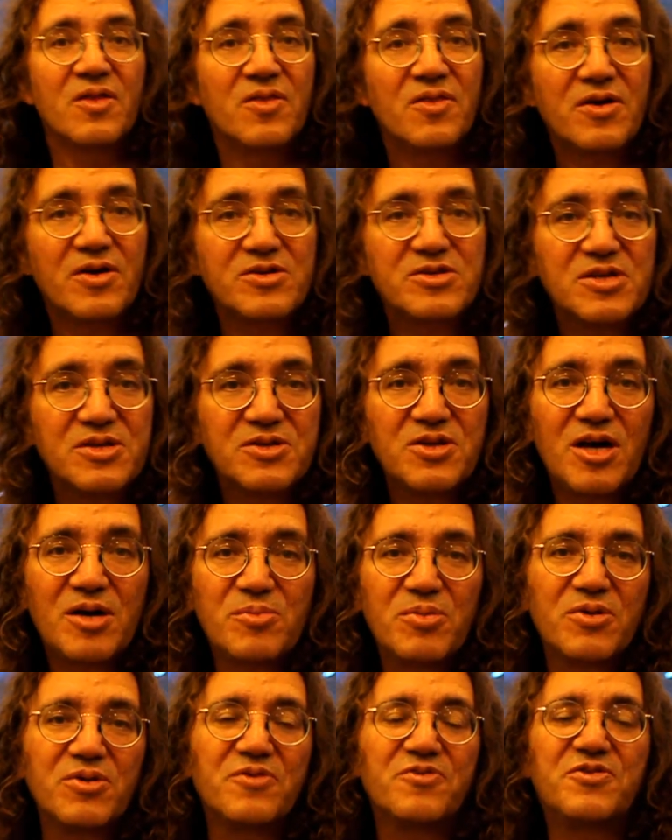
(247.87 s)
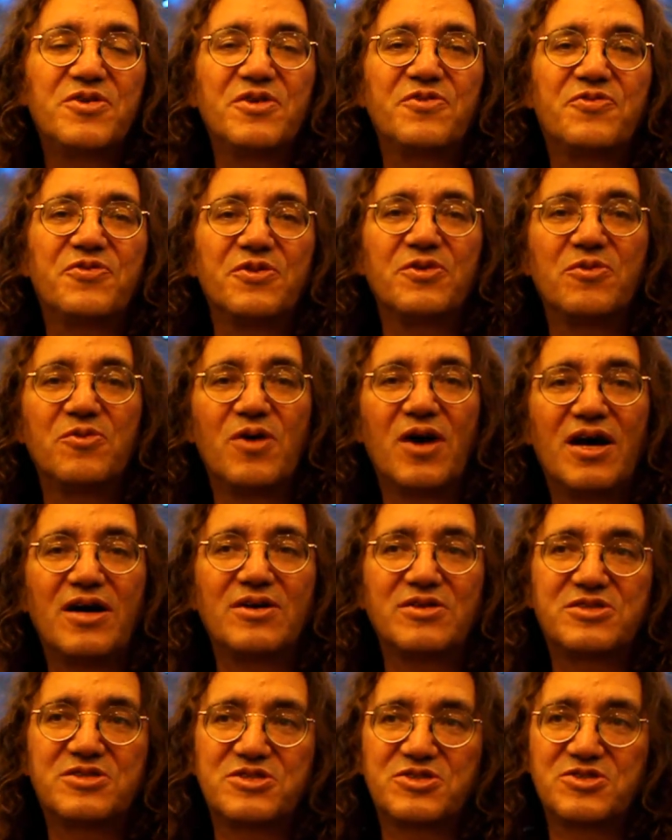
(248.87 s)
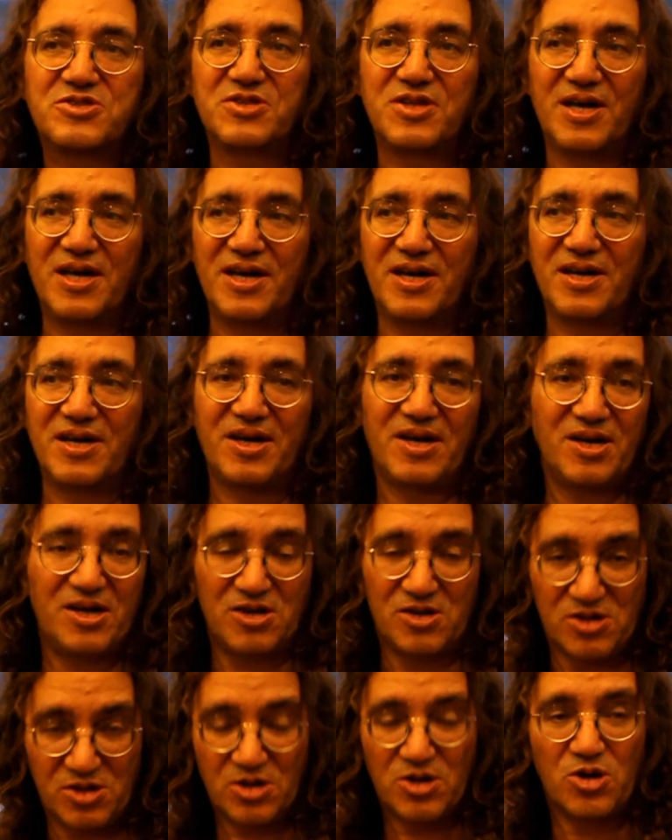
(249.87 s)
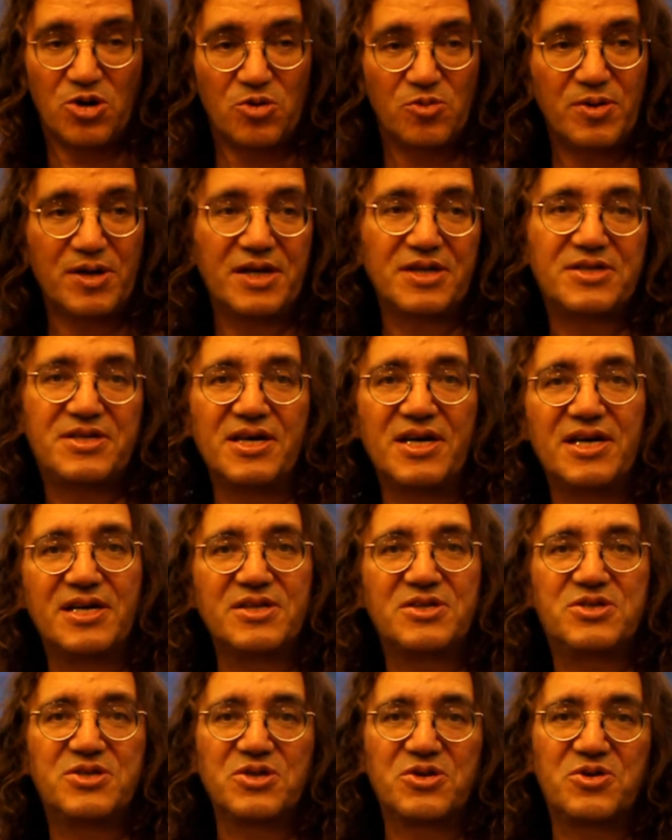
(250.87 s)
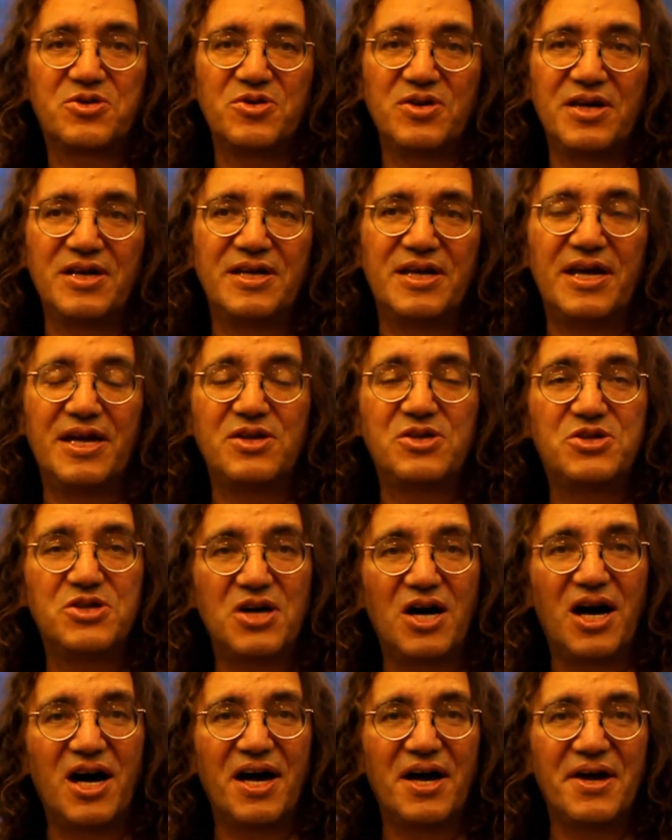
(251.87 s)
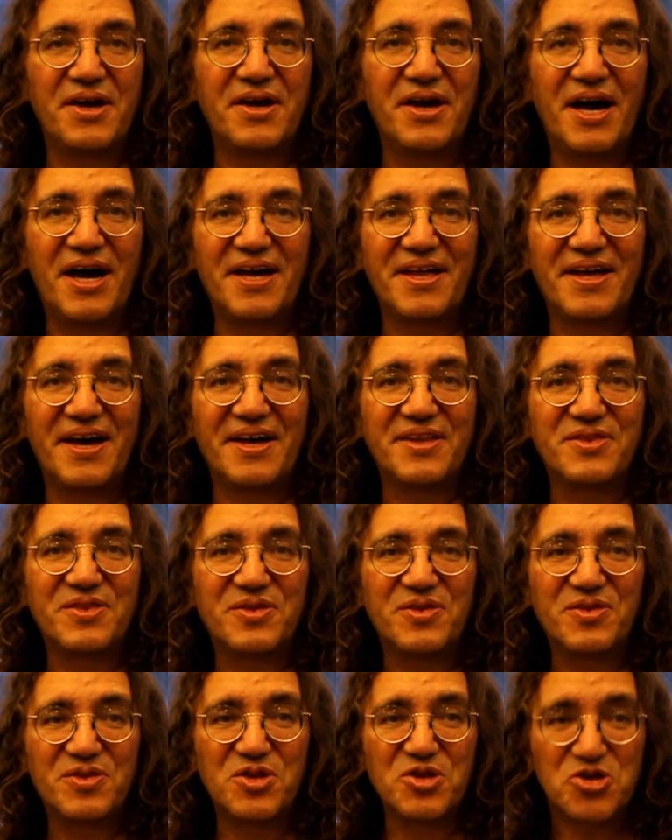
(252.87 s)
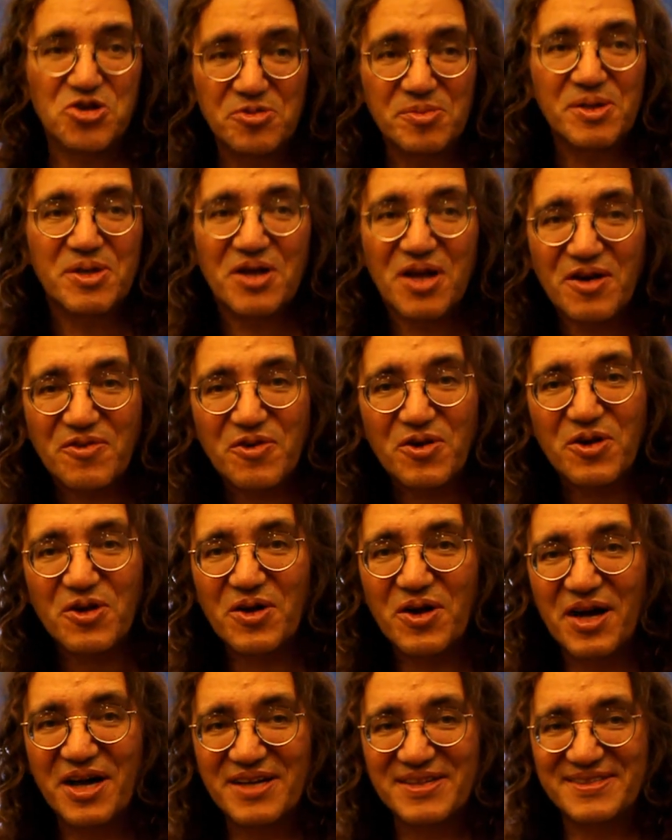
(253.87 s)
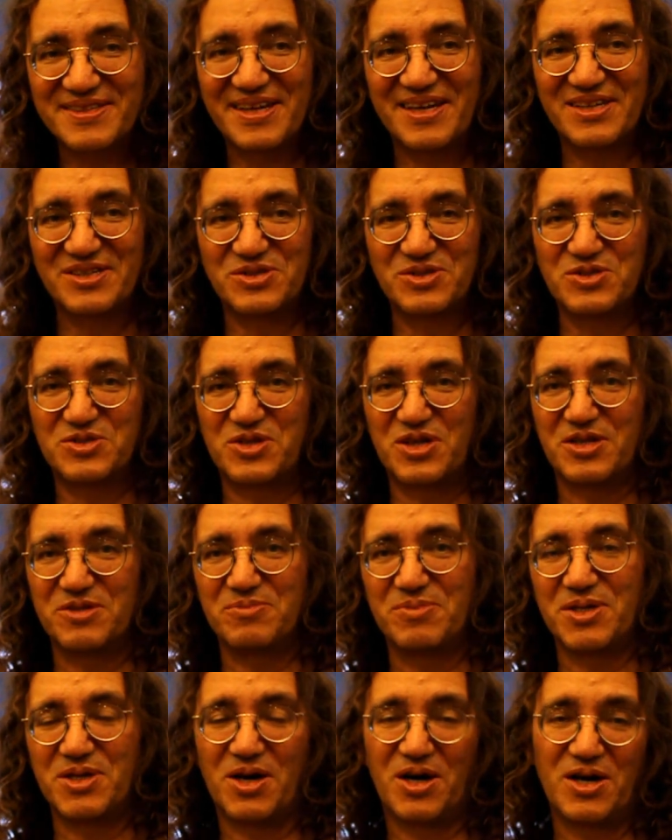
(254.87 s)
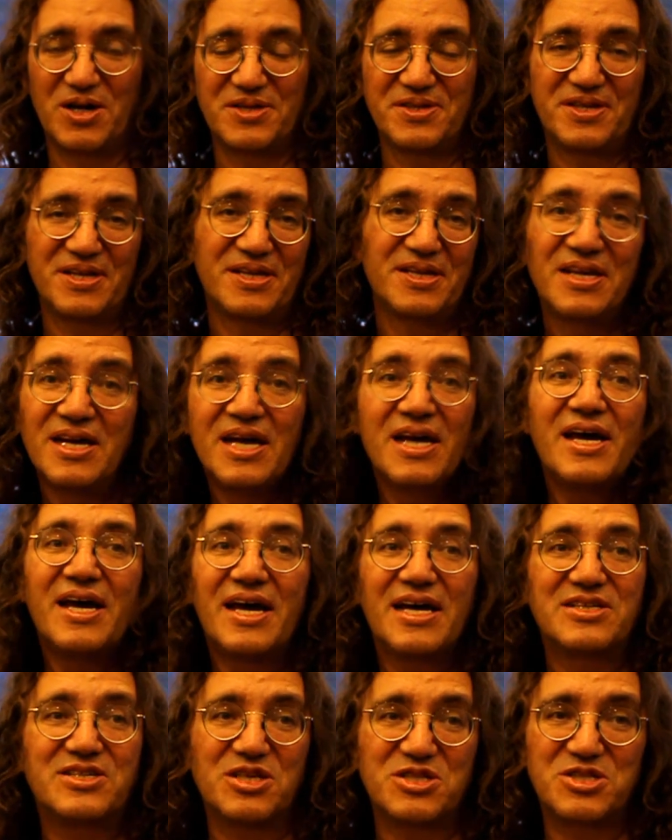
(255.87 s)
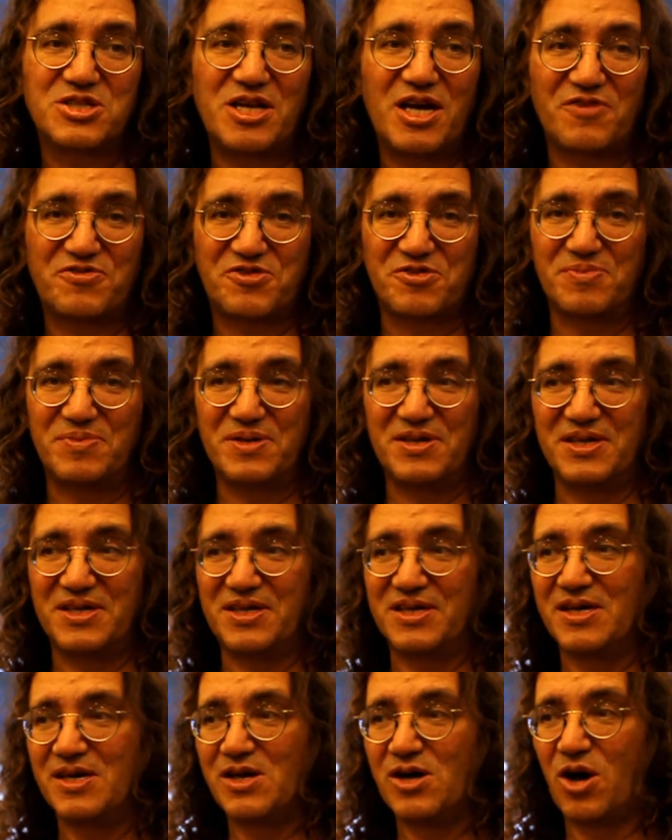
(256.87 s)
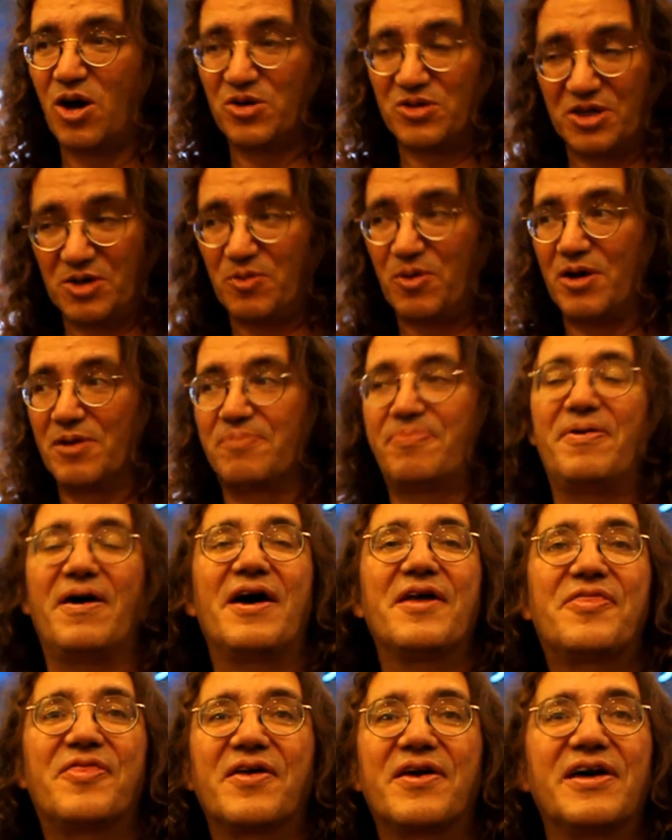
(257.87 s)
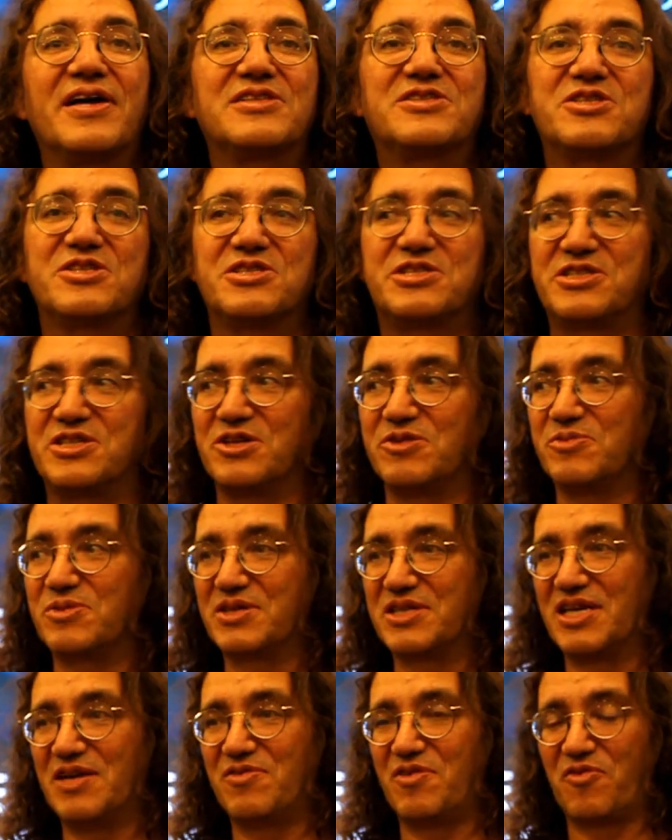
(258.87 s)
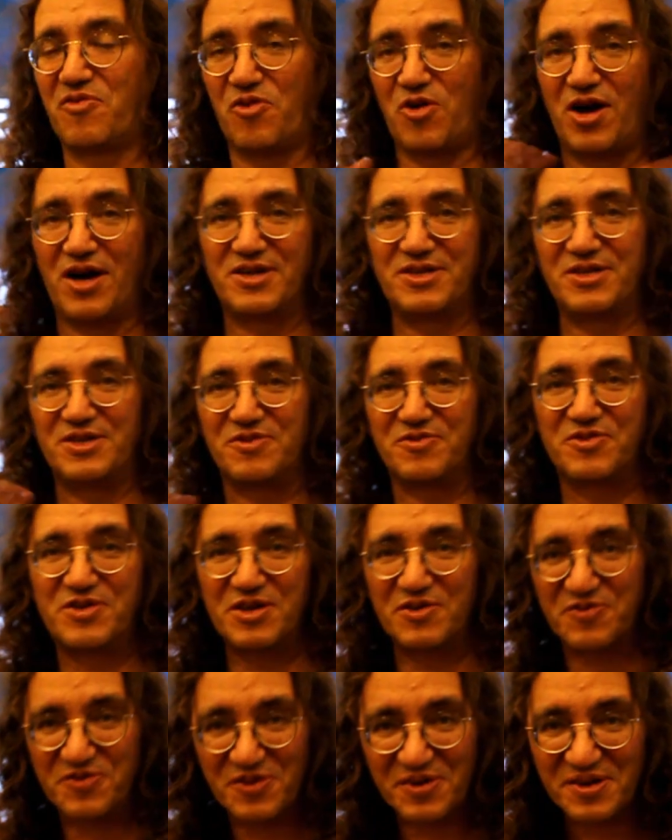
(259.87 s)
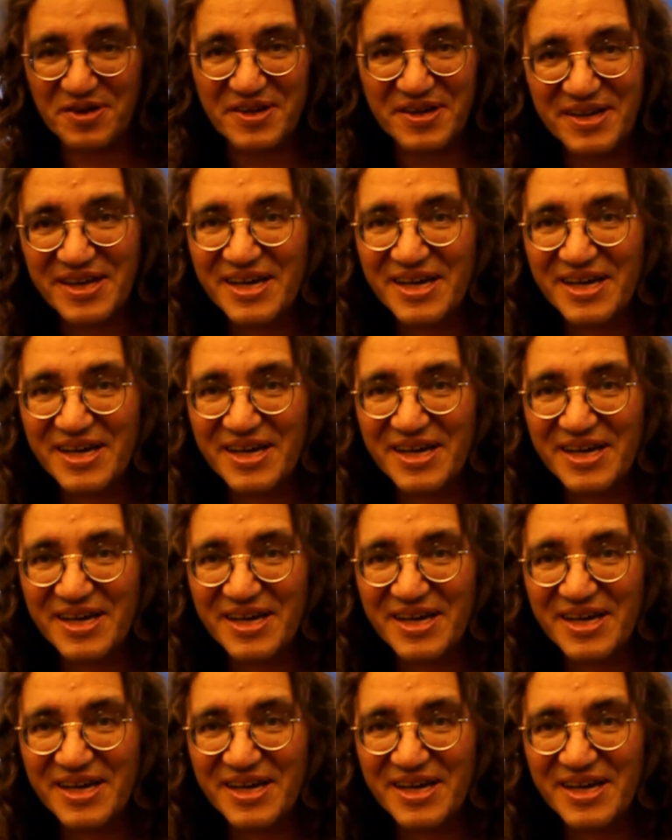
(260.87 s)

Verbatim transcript: There's a number of different routes that we could take to create AGI at, at the human level and, and then beyond. And it doesn't have to be only one path that gets us there. We could have a variety of different